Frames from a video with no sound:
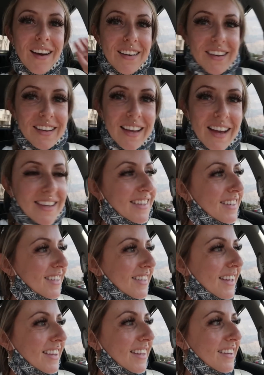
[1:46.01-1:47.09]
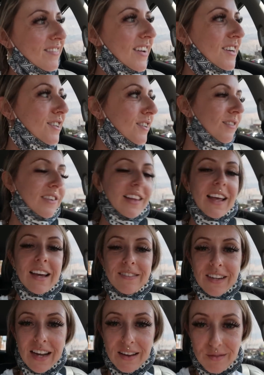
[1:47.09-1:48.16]
All right, you guys, I just had the adventure of a
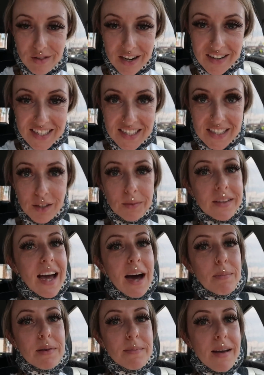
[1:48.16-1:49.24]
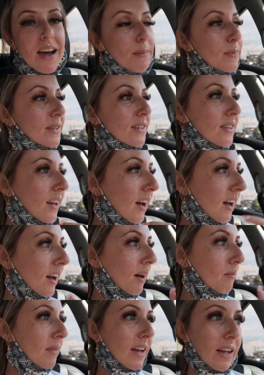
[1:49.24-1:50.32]
lifetime trying to deal with Apple Maps.
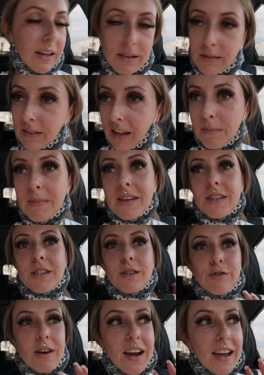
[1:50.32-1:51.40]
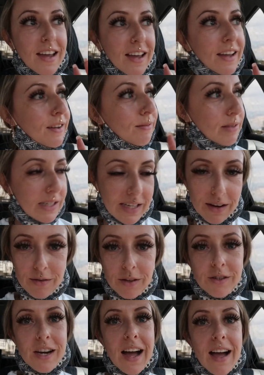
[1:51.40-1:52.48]
Um, they led me astray
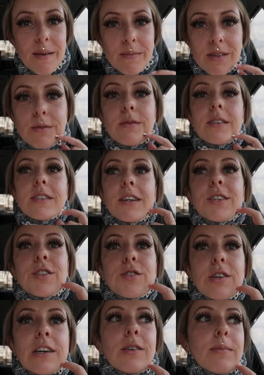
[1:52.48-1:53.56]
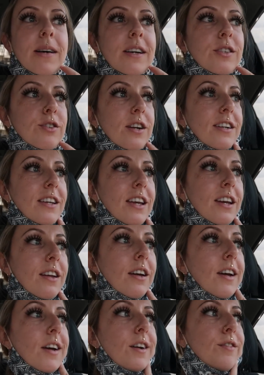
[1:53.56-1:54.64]
several times. It was a struggle bus trying to
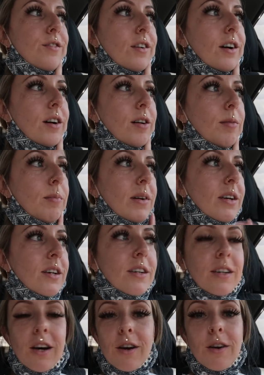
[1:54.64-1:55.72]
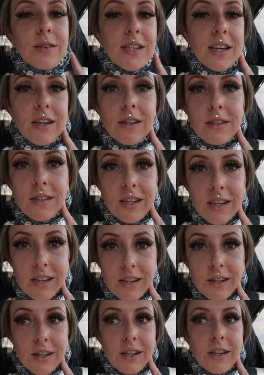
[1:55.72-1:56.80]
get from our hotel to
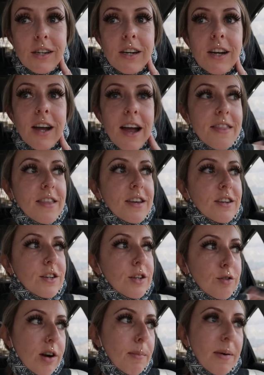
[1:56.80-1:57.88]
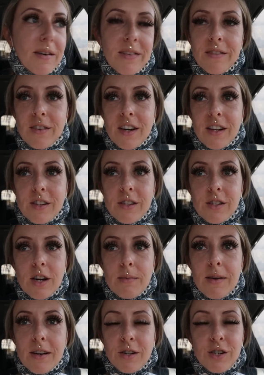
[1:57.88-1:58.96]
here and then to drop off Everett at a
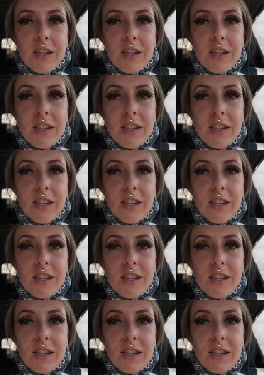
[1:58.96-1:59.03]
Starbucks.